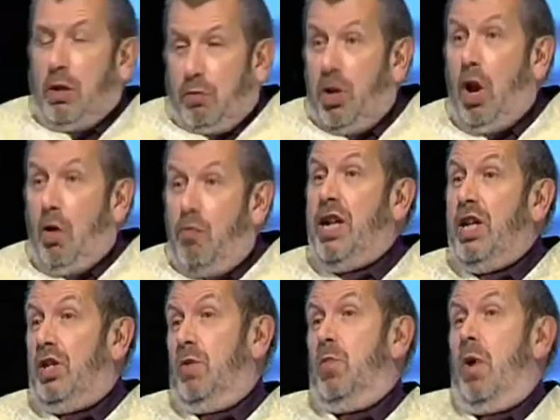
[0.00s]
you, there was no
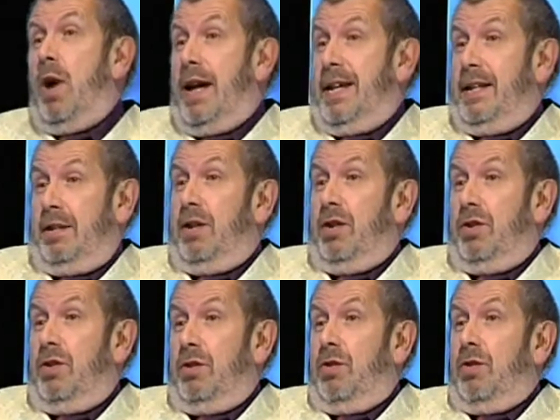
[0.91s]
reason why
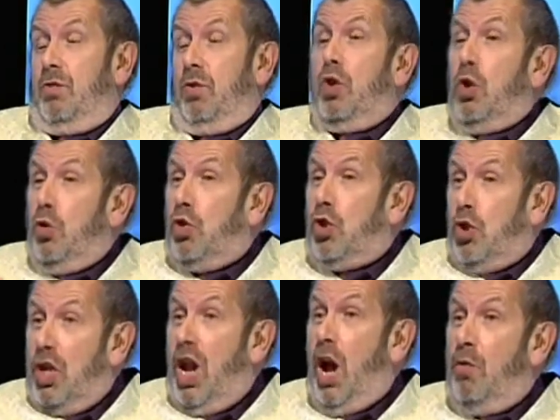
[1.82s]
you, you, you
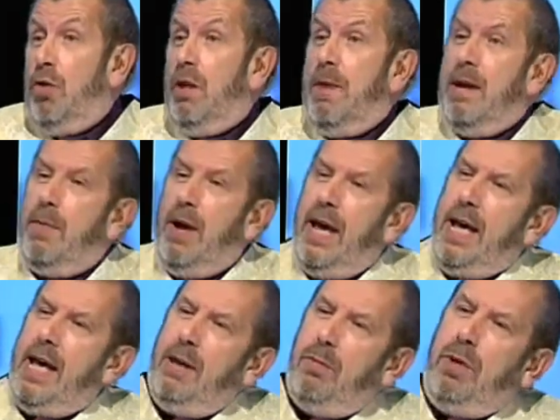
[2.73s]
yeah, should know them yeah,
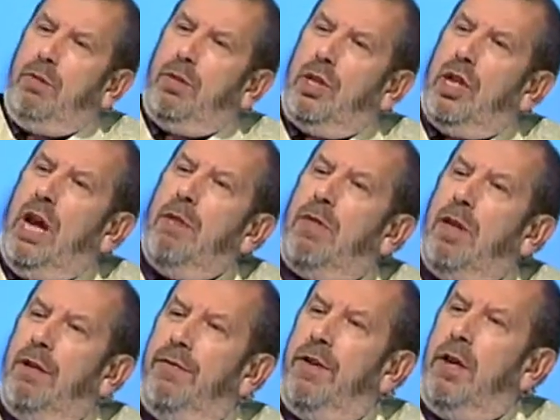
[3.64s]
anyway. Yeah. It, it, was the
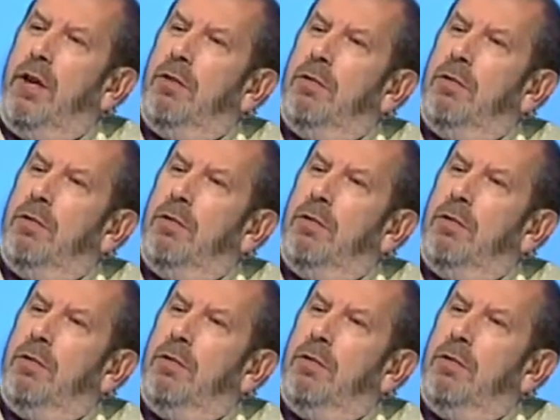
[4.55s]
same thing for